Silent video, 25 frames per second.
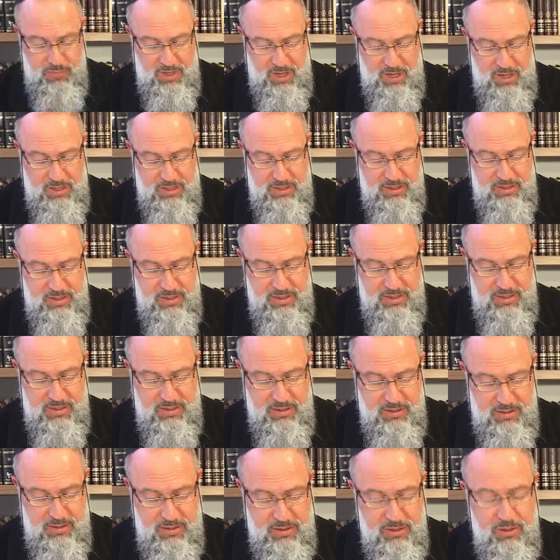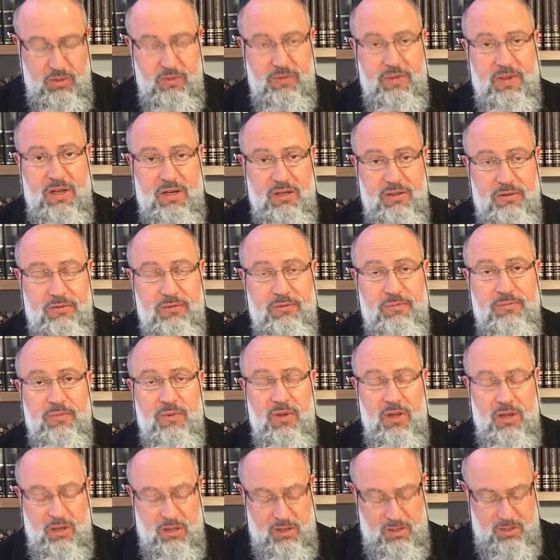Halacha Yod Aleph.
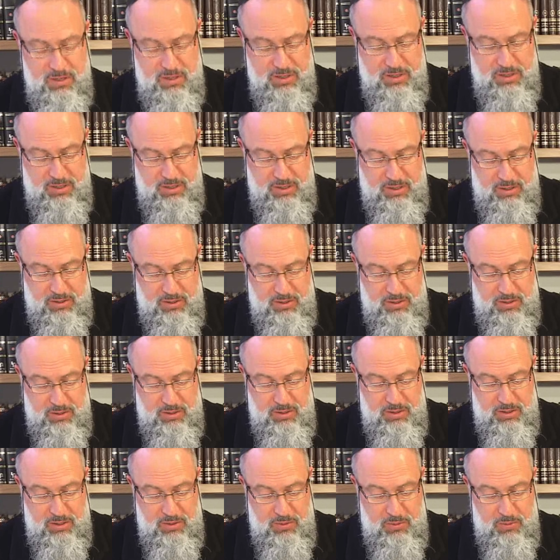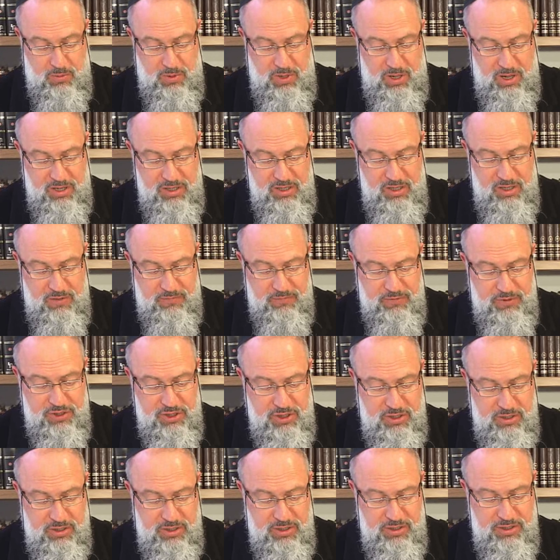V'hayav
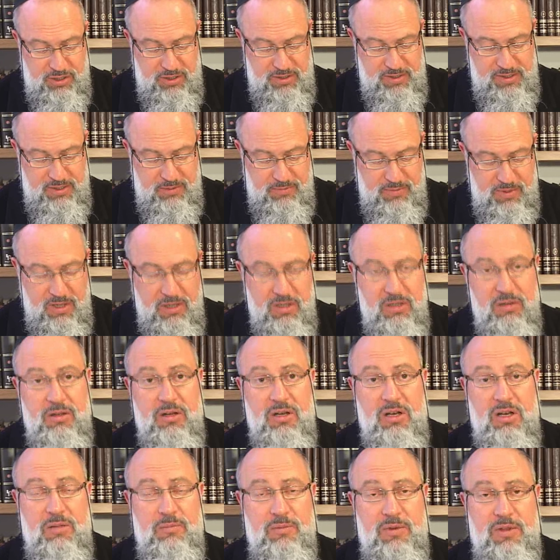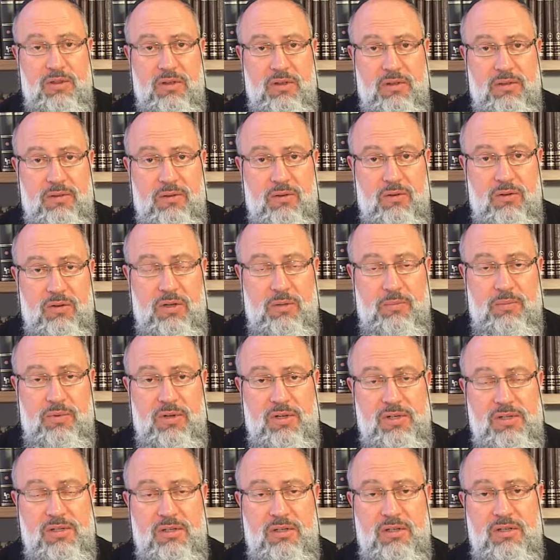l'shalesh zeman l'midato. A
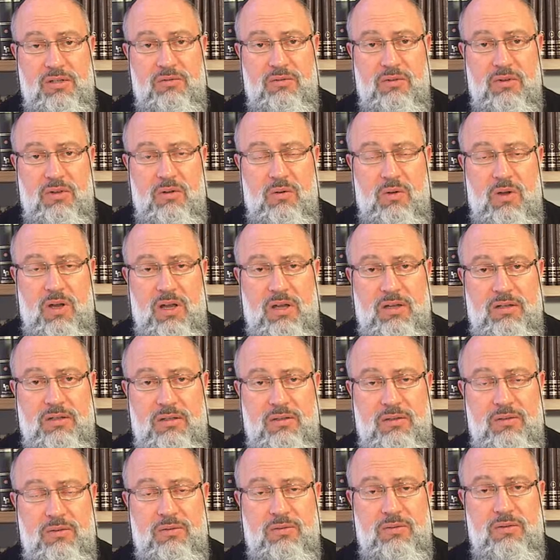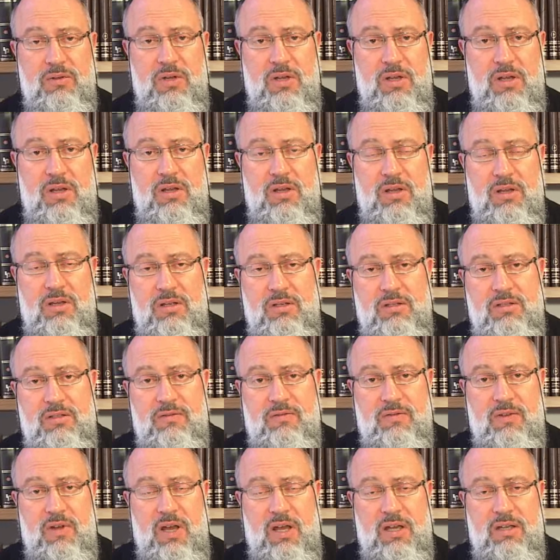person is required to
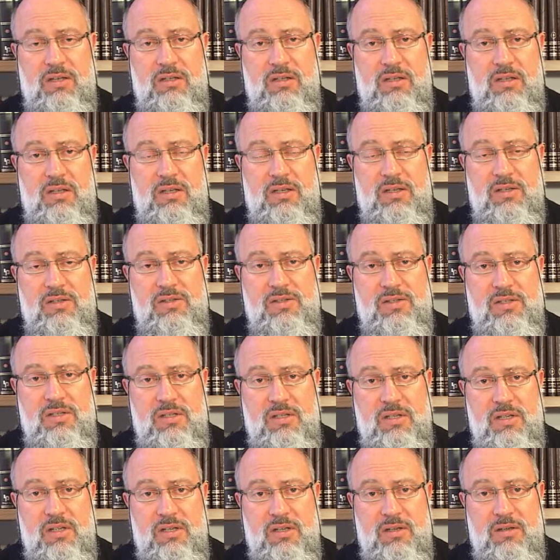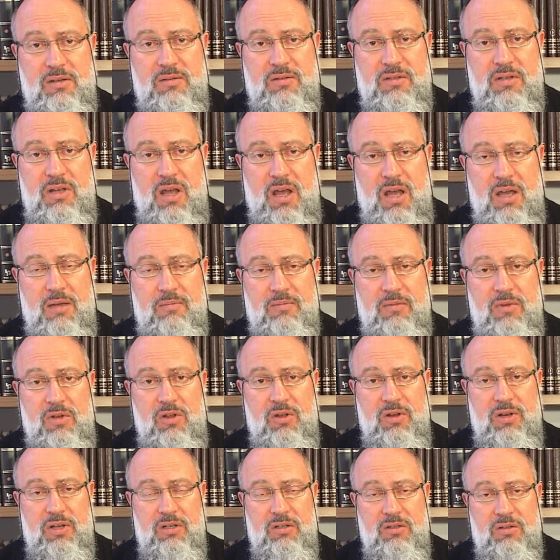divide his time
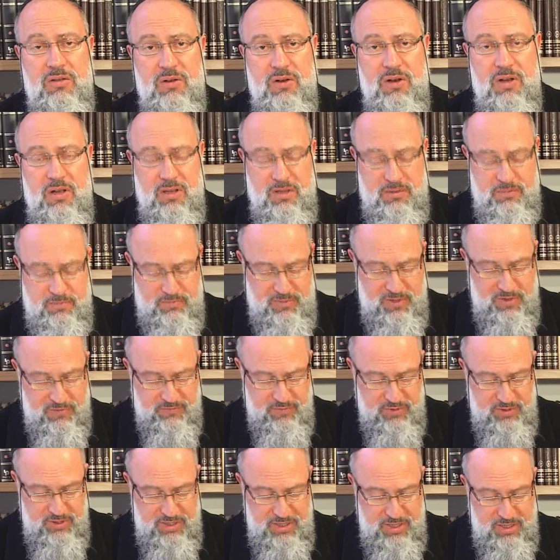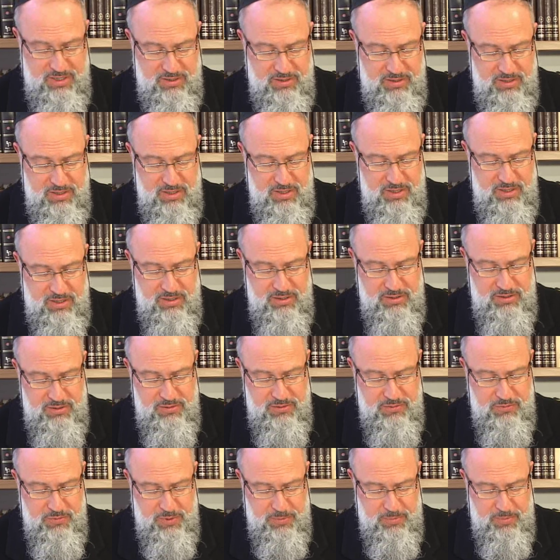learning Torah every day
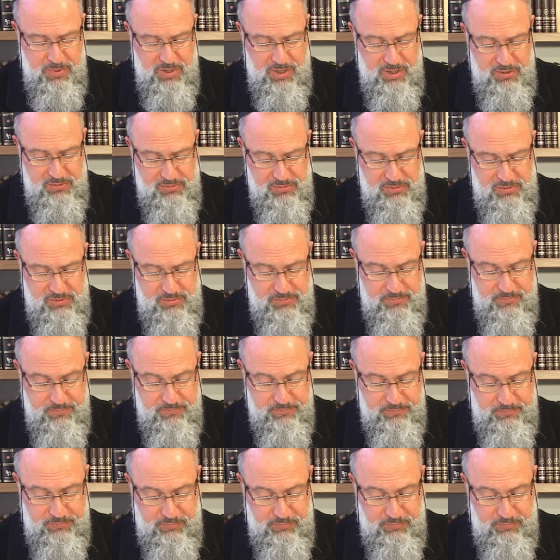into three parts.